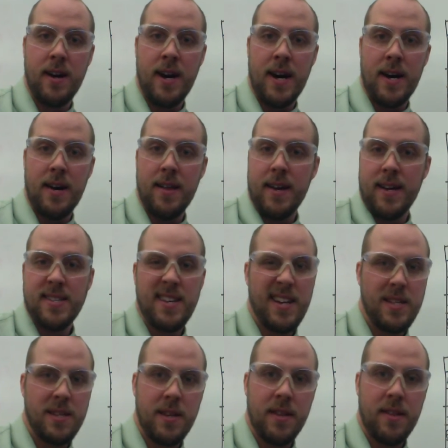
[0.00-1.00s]
Like I
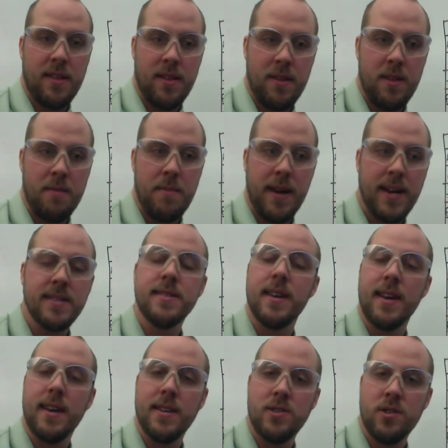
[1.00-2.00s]
said, the biggest
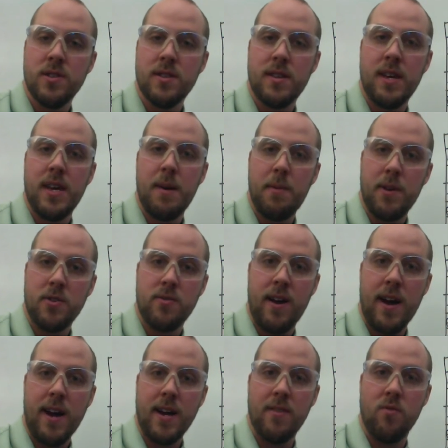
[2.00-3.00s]
thing is just keeping
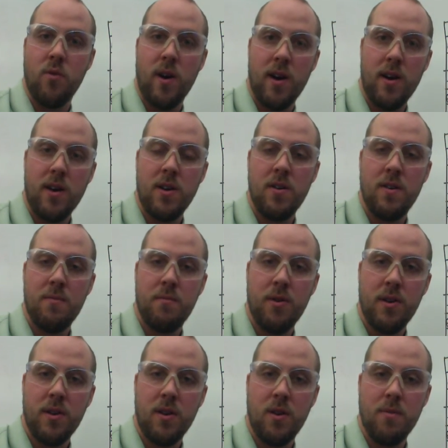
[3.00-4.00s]
track of where you have
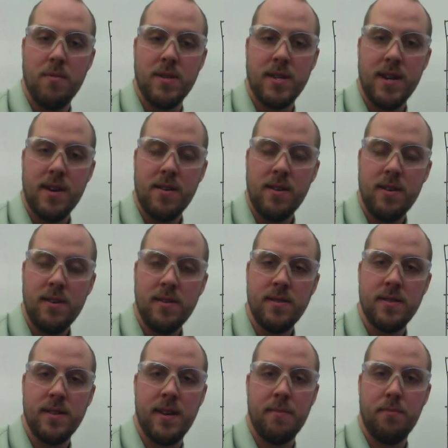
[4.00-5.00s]
put your
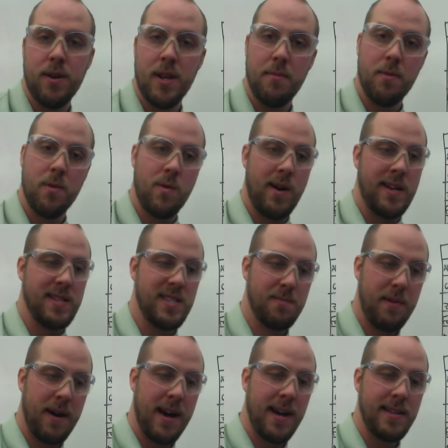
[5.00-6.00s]
materials and putting them in the right
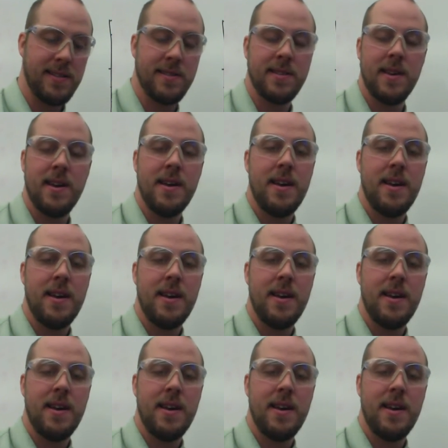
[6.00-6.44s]
spots.